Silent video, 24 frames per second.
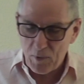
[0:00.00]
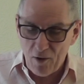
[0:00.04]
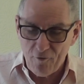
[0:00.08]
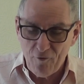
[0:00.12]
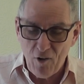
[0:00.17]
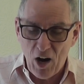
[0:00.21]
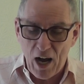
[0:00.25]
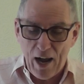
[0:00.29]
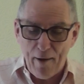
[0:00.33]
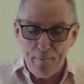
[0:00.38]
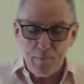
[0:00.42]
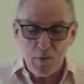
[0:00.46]

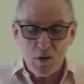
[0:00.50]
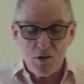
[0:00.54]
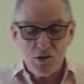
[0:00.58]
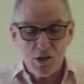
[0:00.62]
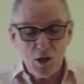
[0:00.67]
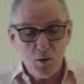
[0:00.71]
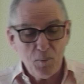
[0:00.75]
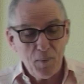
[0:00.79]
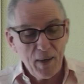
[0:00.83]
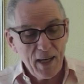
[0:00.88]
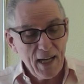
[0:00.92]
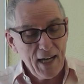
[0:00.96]
Right, so
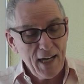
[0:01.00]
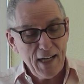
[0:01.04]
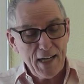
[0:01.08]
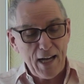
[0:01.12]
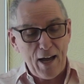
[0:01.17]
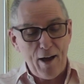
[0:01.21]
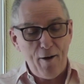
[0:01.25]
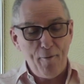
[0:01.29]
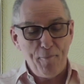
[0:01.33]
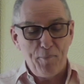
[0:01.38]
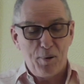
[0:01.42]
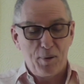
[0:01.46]
we end
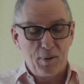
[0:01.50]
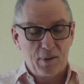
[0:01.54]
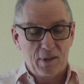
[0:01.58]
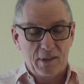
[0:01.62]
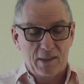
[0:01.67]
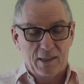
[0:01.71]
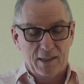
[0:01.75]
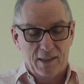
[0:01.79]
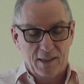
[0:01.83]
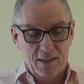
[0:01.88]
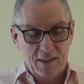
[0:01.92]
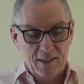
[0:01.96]
up
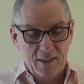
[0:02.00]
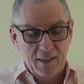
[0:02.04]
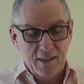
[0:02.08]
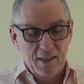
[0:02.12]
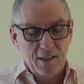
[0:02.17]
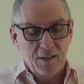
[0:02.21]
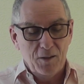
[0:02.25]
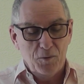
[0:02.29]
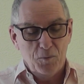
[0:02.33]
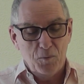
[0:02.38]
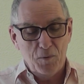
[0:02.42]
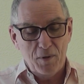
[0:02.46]

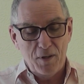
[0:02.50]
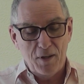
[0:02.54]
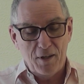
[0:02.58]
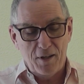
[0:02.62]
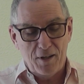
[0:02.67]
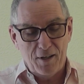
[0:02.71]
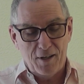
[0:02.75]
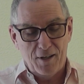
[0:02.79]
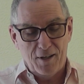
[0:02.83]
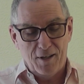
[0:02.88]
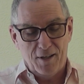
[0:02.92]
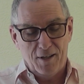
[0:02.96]
with,
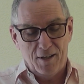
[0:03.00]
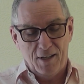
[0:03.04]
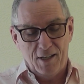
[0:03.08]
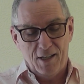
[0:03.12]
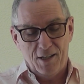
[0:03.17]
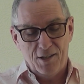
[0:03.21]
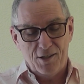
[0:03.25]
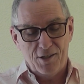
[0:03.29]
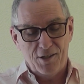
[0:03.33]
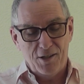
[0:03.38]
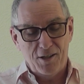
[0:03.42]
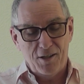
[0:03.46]

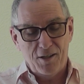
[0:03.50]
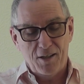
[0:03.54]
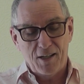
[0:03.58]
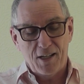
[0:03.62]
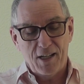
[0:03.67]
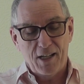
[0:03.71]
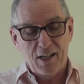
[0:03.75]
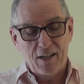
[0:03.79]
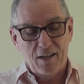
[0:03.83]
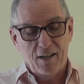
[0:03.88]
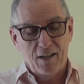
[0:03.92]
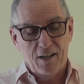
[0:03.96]
let's get
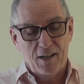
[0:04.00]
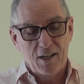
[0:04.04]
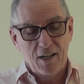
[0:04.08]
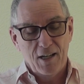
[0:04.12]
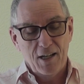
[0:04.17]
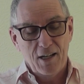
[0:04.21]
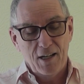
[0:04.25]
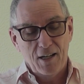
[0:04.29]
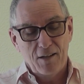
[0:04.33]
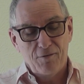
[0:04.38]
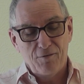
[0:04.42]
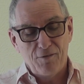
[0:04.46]
it
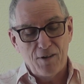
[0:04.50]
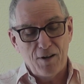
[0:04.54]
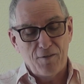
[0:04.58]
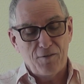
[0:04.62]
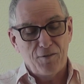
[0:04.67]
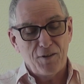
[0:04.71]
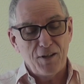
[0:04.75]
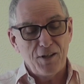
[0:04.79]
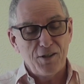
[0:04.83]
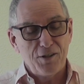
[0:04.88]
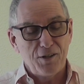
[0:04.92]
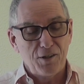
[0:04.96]

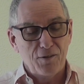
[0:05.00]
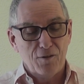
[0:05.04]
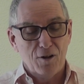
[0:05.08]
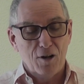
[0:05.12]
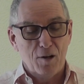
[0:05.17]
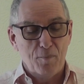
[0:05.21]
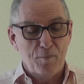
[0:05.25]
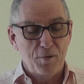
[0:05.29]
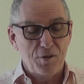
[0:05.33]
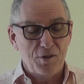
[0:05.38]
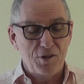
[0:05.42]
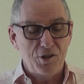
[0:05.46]
roughly into the right
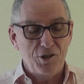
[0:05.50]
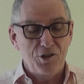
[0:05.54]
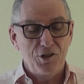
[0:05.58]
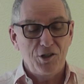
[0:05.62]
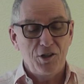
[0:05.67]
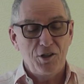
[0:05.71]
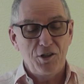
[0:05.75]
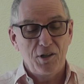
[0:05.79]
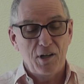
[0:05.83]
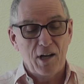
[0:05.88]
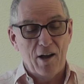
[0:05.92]
position.